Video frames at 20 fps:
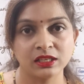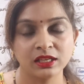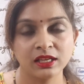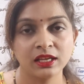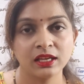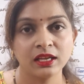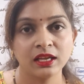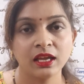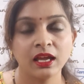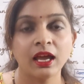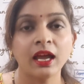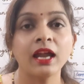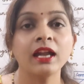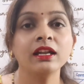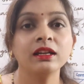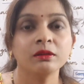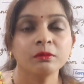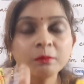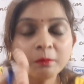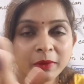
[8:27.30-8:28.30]
and
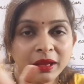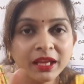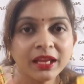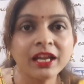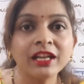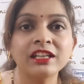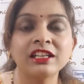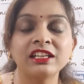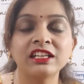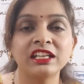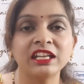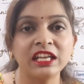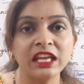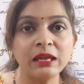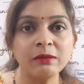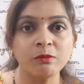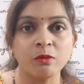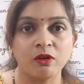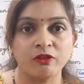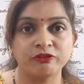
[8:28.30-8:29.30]
make a team
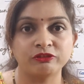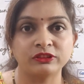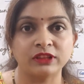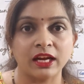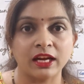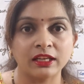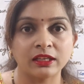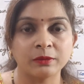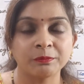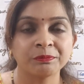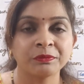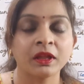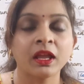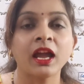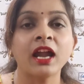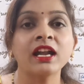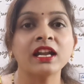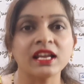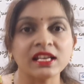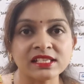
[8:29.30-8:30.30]
of that and
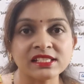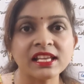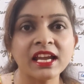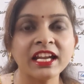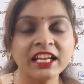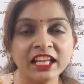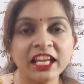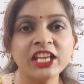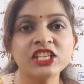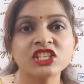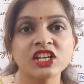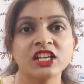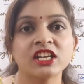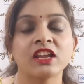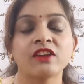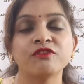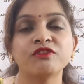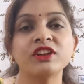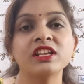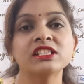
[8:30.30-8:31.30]
assign each and every
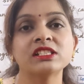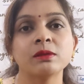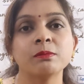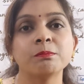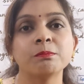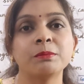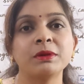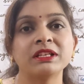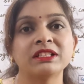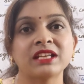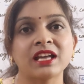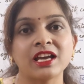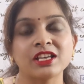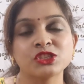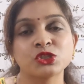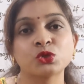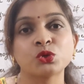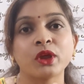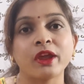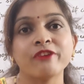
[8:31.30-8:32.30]
simple task to
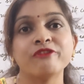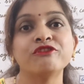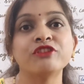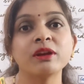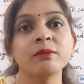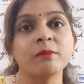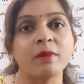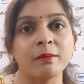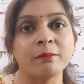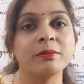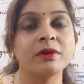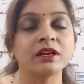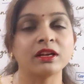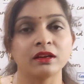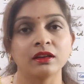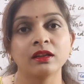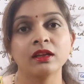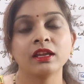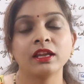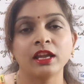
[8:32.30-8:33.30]
every member
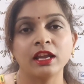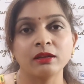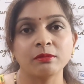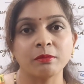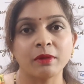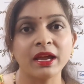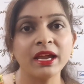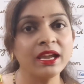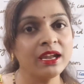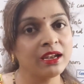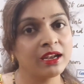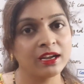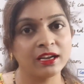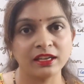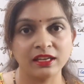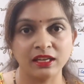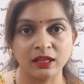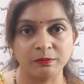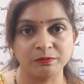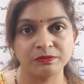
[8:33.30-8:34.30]
in my team.
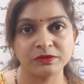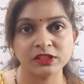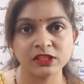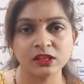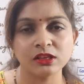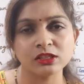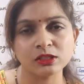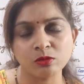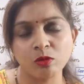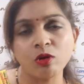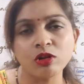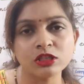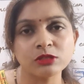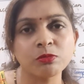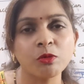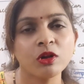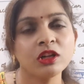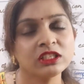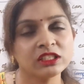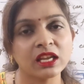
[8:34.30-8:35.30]
So small
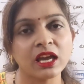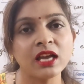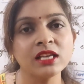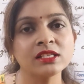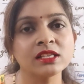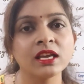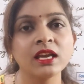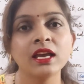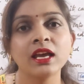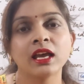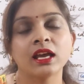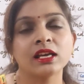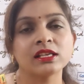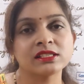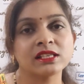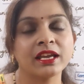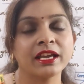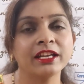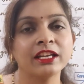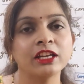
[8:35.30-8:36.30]
task, assign
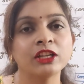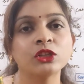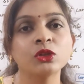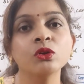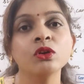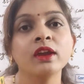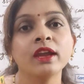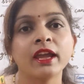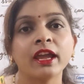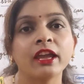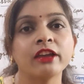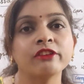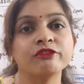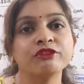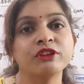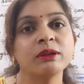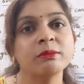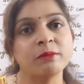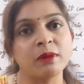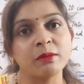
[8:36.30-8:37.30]
it to every
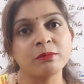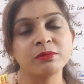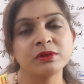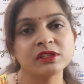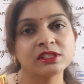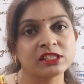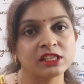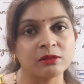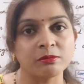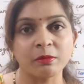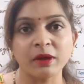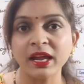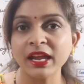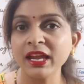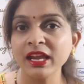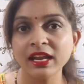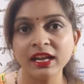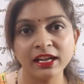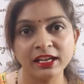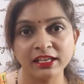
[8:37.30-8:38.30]
members in my
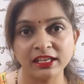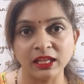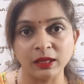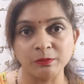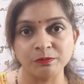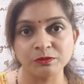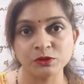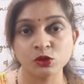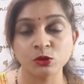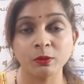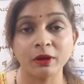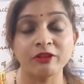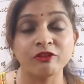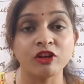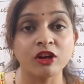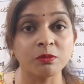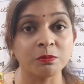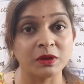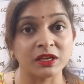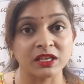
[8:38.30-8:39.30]
team. So my work
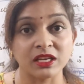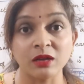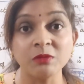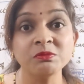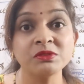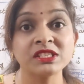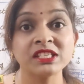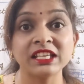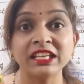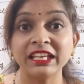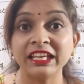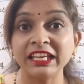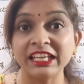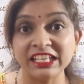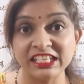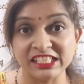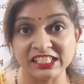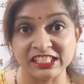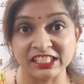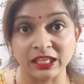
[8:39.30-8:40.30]
becomes
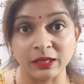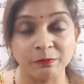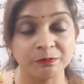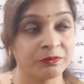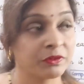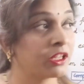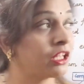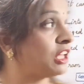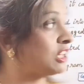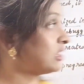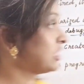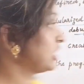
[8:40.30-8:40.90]
easy. That is